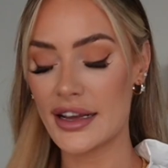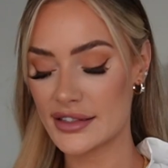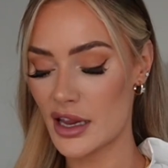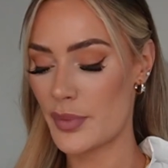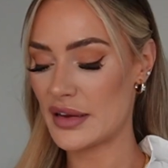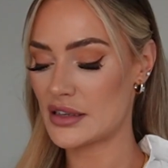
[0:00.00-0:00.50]

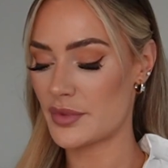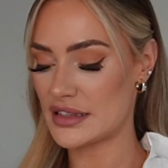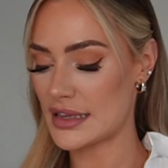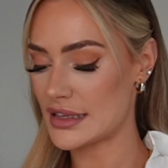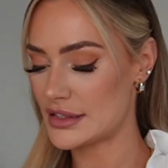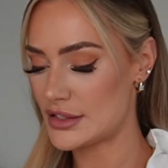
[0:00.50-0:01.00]
Next, I picked up
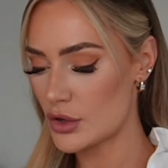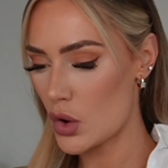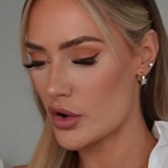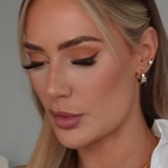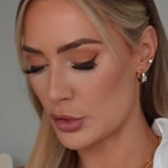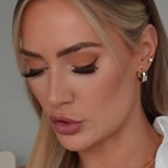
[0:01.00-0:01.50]
this
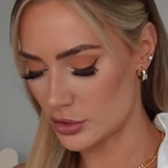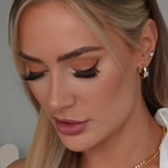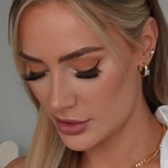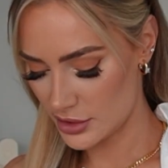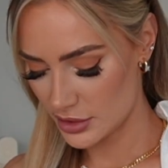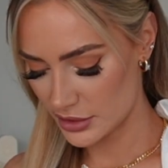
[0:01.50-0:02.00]

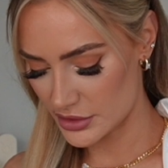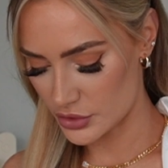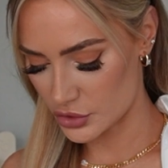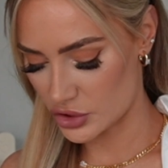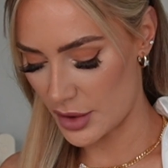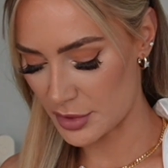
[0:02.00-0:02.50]
adorable
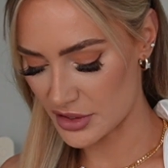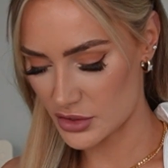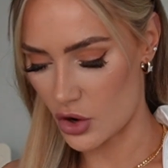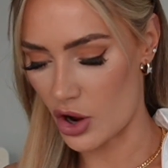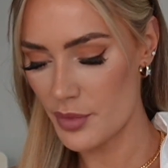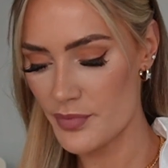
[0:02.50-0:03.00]
little strapless
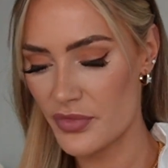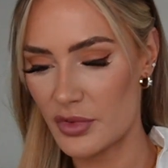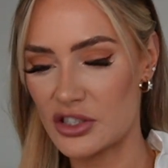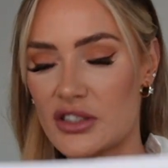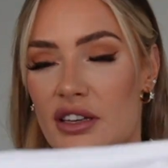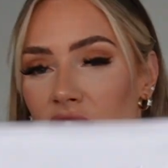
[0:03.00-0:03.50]
top, which is